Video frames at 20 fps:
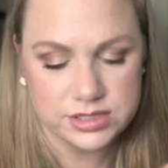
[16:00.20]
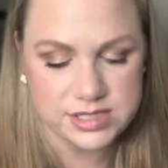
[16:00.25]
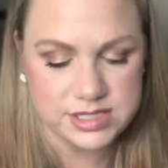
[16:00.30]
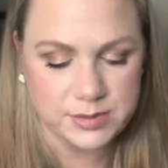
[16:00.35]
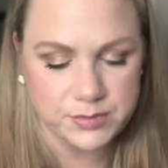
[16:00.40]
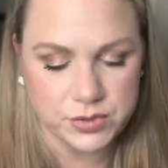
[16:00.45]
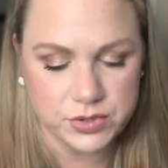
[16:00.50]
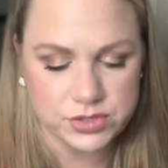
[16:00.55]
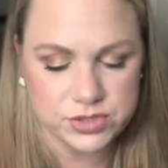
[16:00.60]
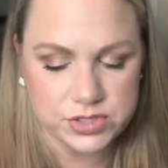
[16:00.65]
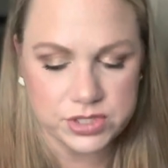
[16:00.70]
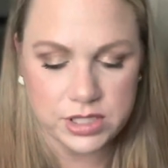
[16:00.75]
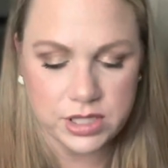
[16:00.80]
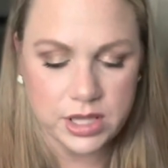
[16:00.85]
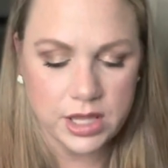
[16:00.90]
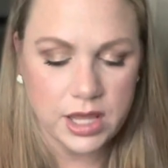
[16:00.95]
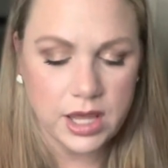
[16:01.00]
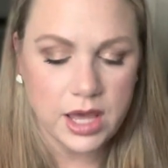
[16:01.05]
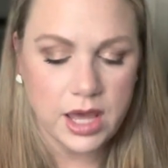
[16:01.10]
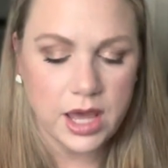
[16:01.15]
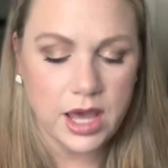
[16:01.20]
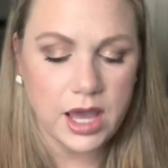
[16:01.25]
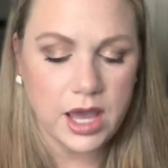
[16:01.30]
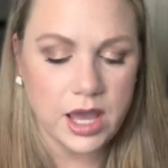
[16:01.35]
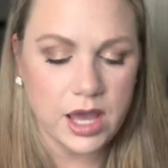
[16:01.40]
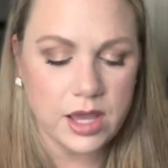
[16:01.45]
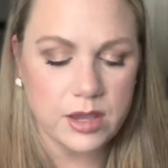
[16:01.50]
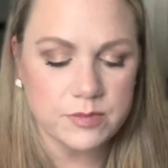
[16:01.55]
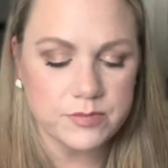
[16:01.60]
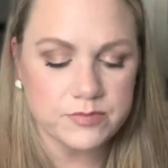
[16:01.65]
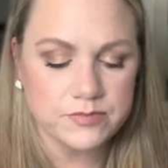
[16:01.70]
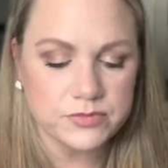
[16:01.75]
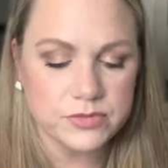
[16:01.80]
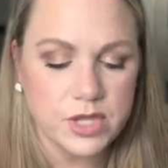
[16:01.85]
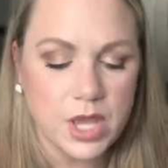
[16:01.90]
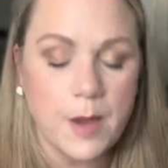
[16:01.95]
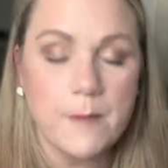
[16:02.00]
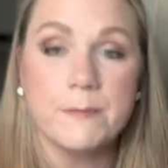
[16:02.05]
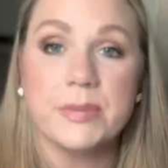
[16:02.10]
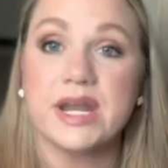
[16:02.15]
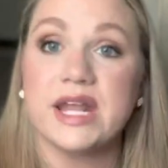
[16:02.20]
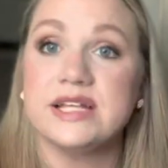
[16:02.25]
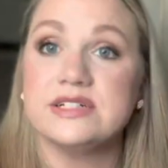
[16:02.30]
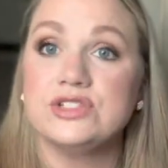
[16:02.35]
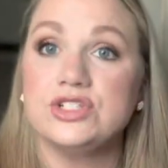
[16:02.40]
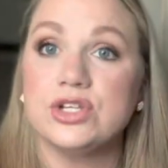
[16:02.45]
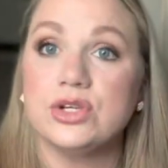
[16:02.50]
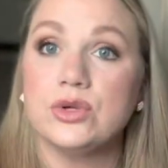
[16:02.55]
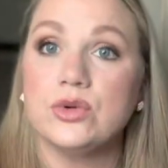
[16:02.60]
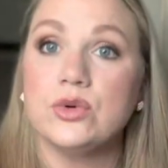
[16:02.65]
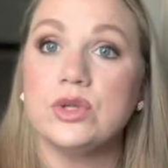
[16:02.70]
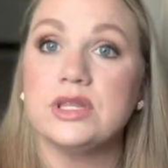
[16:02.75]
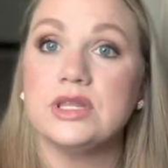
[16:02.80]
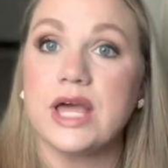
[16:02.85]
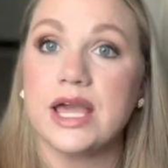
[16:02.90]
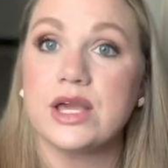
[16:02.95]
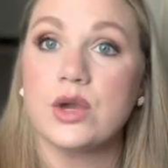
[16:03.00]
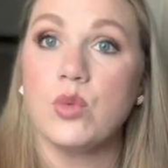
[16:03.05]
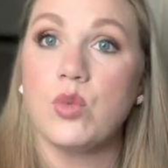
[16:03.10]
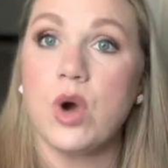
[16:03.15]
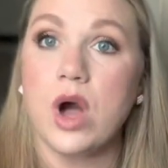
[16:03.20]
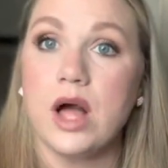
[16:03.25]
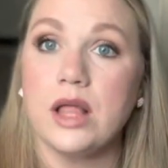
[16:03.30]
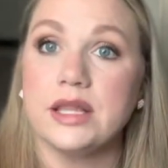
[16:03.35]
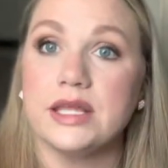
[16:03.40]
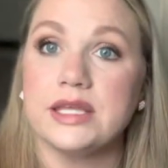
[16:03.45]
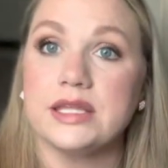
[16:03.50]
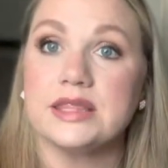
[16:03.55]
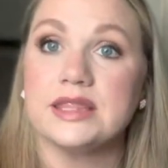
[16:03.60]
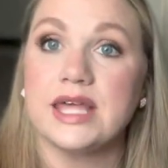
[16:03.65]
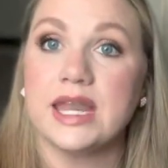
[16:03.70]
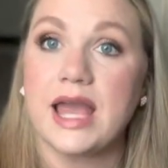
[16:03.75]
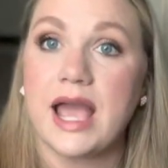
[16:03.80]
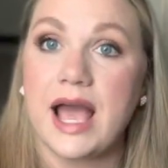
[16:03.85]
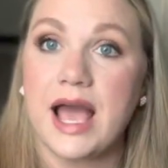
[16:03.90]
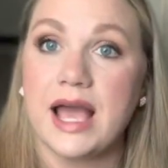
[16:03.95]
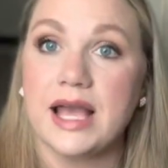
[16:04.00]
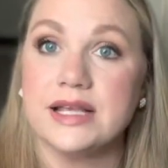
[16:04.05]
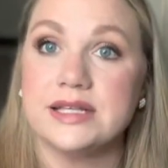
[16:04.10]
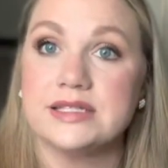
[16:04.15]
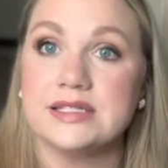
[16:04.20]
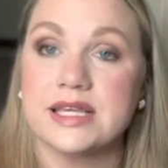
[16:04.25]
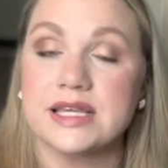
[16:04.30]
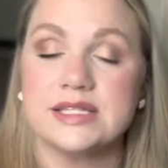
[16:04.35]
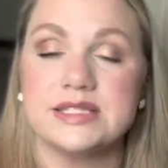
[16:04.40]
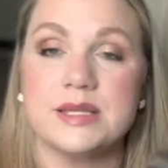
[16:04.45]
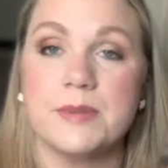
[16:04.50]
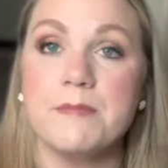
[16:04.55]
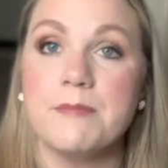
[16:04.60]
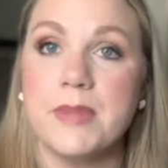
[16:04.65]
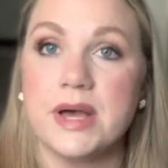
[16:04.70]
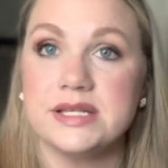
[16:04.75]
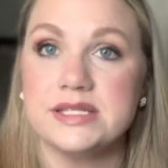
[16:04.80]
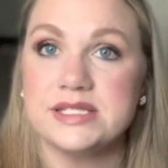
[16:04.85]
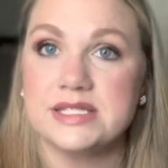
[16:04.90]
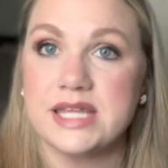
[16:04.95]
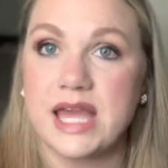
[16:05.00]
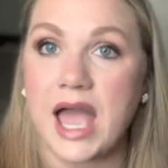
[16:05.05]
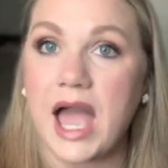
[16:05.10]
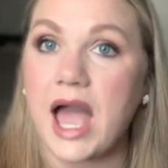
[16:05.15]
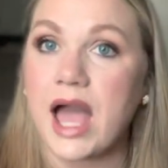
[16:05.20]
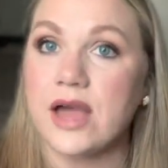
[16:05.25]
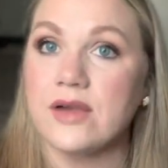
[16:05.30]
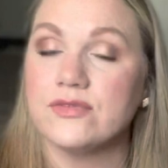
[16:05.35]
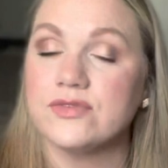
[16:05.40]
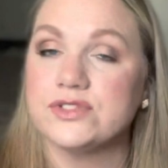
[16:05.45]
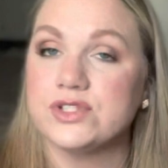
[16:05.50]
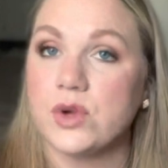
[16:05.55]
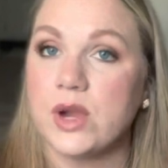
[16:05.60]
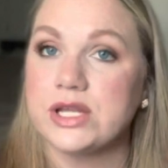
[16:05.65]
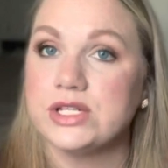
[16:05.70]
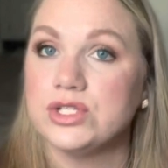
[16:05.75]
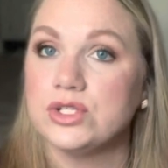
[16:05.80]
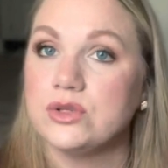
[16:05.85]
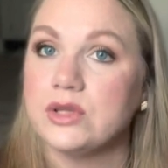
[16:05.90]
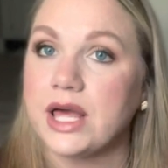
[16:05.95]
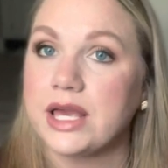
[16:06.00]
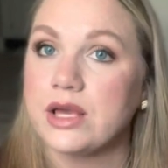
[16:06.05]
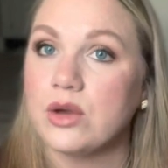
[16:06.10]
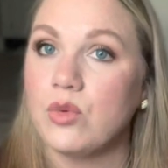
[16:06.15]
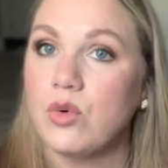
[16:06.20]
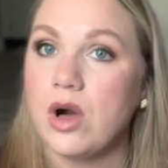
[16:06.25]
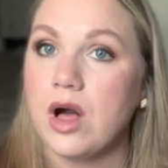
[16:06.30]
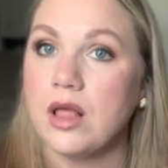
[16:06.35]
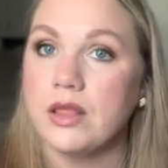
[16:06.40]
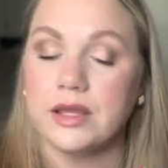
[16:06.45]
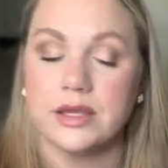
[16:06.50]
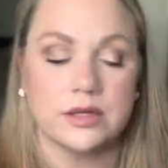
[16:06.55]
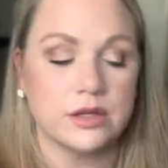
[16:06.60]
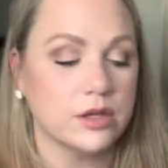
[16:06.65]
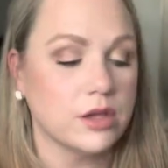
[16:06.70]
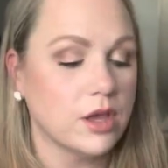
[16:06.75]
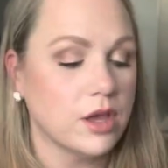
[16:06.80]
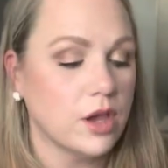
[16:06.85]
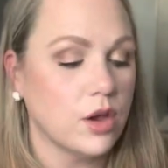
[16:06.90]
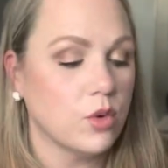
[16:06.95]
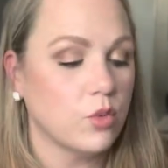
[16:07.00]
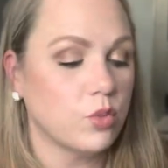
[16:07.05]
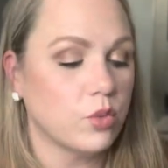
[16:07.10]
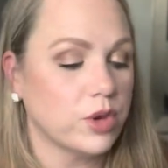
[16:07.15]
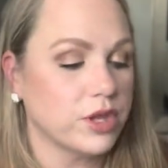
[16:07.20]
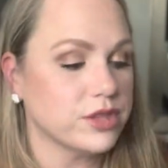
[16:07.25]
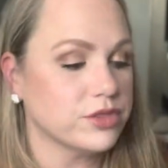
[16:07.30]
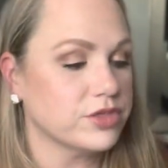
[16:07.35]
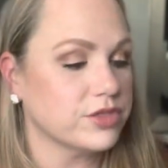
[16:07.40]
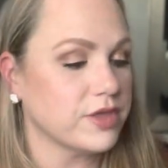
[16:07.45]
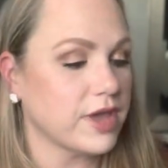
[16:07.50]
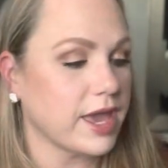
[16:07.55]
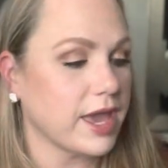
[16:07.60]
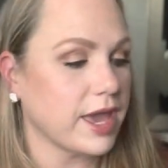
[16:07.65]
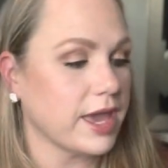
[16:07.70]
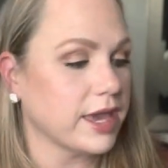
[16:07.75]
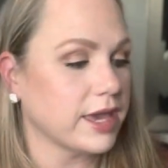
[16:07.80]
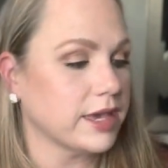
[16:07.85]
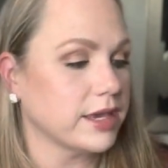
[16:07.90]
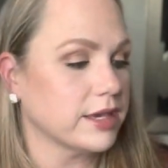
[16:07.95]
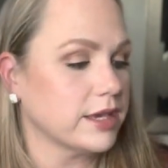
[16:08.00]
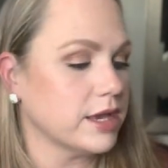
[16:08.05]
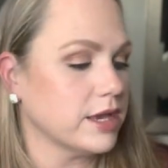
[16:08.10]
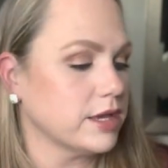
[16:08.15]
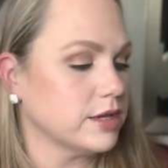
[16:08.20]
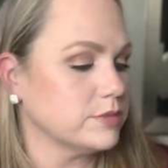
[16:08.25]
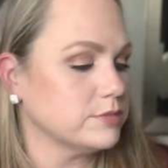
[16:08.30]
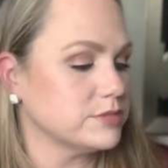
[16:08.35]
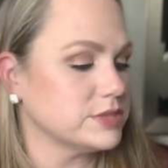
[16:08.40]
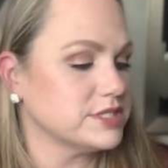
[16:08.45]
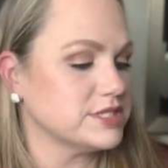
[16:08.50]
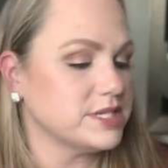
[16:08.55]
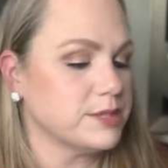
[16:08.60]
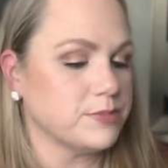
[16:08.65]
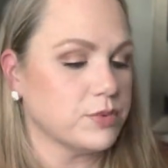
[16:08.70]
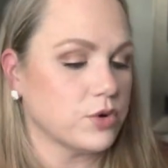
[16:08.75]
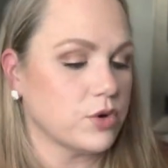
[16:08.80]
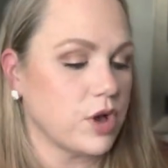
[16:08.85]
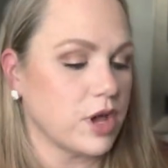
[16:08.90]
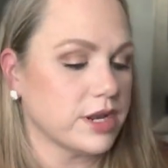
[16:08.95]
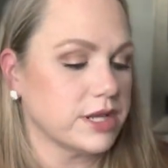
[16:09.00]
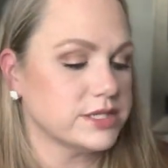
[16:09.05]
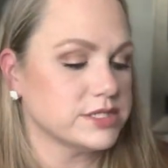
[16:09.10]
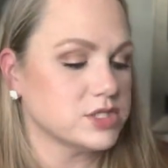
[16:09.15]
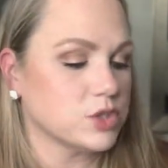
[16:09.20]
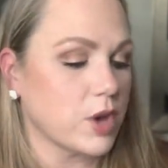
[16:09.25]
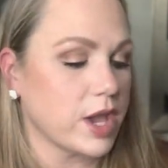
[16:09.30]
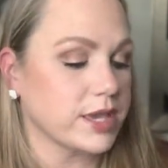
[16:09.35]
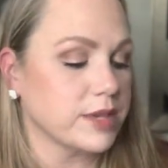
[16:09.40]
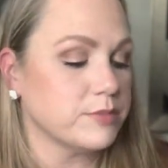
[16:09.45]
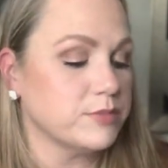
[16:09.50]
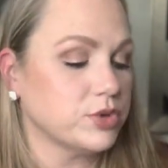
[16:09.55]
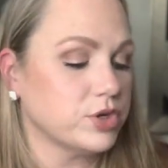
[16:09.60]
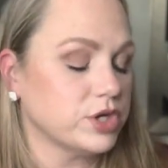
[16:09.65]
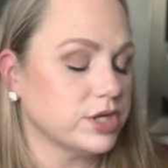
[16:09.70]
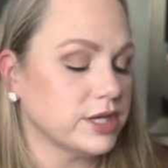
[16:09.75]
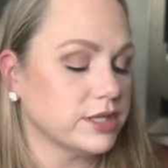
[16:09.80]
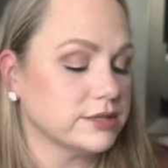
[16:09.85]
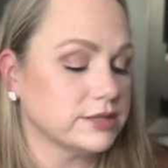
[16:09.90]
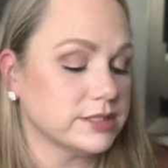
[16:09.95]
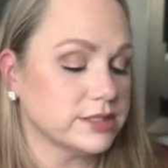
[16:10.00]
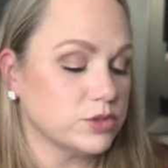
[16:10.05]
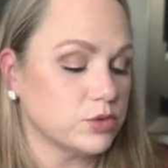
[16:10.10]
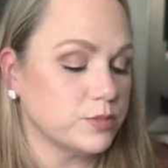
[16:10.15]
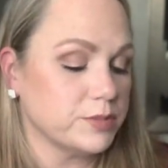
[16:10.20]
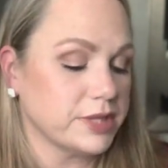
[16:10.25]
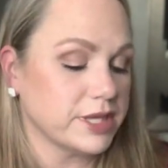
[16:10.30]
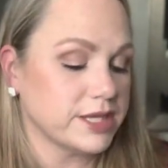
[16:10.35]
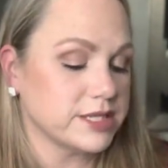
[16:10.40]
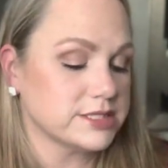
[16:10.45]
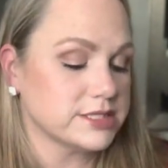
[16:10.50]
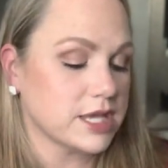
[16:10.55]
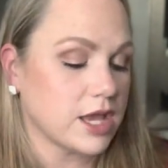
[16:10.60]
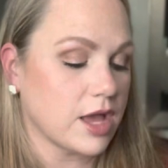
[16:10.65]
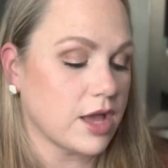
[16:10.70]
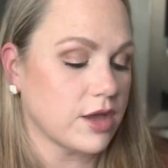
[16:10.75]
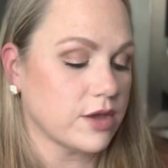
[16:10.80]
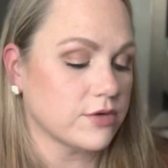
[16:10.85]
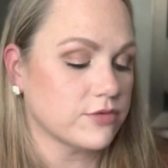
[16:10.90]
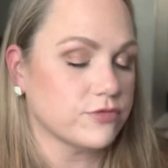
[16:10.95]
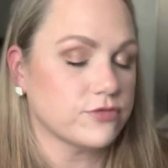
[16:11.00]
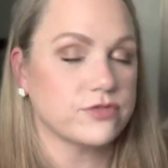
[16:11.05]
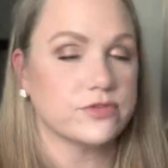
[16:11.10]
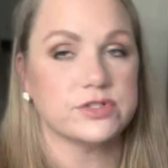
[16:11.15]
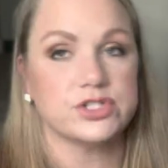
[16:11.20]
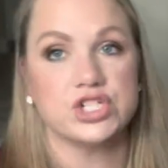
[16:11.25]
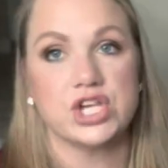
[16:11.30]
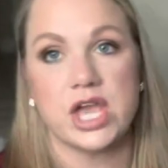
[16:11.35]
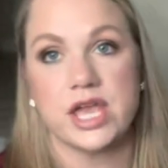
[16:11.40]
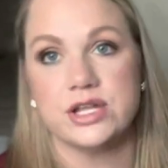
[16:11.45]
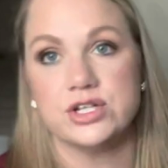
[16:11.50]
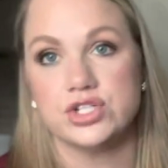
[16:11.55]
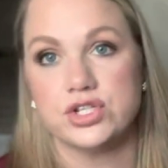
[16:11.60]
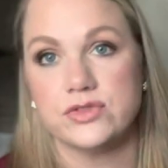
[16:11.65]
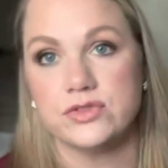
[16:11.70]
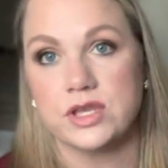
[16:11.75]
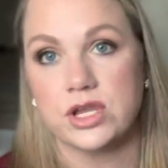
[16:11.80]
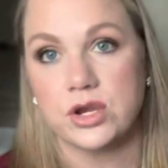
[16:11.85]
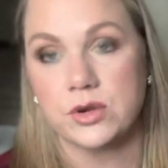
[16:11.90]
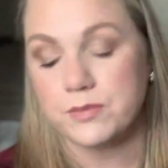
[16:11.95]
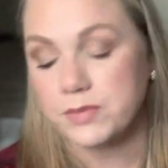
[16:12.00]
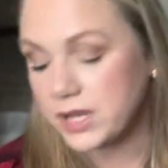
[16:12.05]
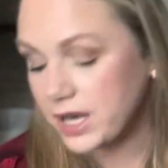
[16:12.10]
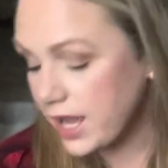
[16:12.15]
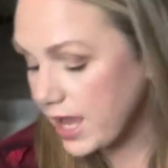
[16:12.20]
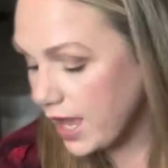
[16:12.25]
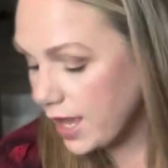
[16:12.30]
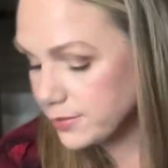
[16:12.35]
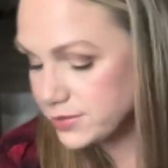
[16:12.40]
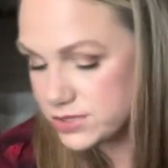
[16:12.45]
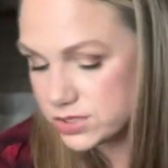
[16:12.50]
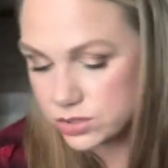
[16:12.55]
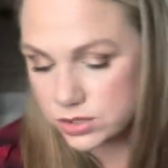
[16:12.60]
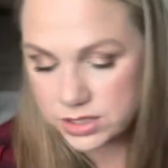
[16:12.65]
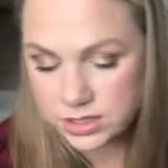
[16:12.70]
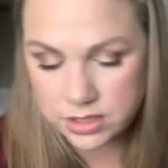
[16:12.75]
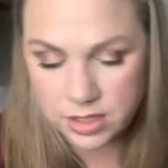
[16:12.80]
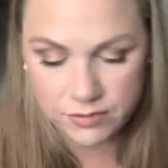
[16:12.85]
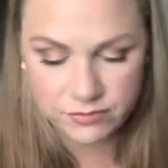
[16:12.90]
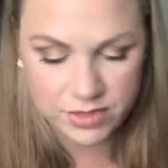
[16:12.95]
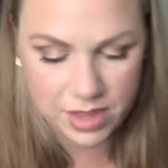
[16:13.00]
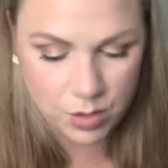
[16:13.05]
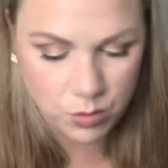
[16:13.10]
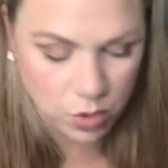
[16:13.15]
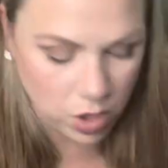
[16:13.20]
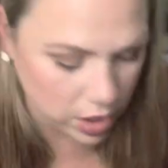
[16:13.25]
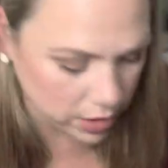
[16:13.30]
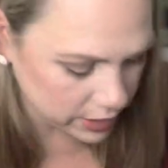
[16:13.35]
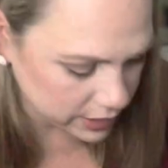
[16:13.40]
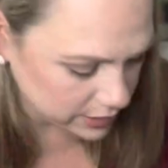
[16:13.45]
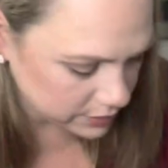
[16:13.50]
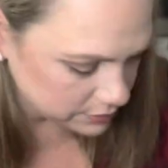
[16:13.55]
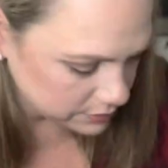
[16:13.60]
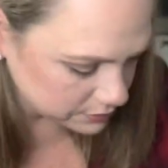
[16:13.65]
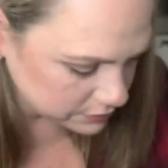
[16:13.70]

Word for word: zippers. Um, but I do like a wallet that has, like it's a must have. So I do like a wallet with a um, zipper on it so I can put a little bit of change in there. But I absolutely love that wallet.